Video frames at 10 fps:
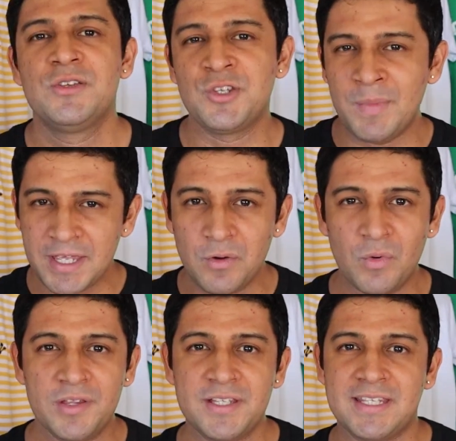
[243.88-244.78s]
So make it
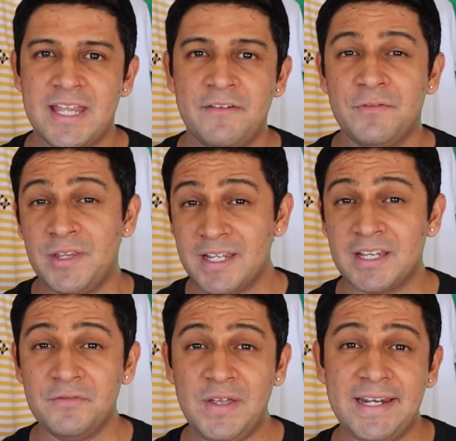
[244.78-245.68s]
worth it to them for the
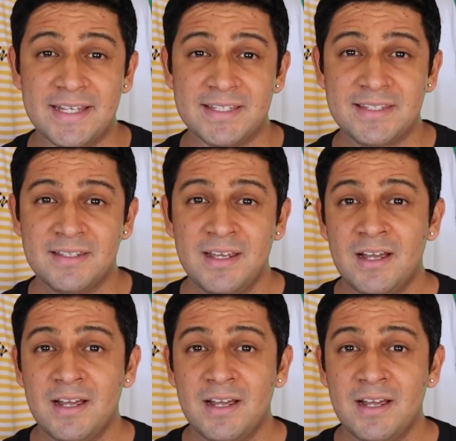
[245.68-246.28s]
inconvenience.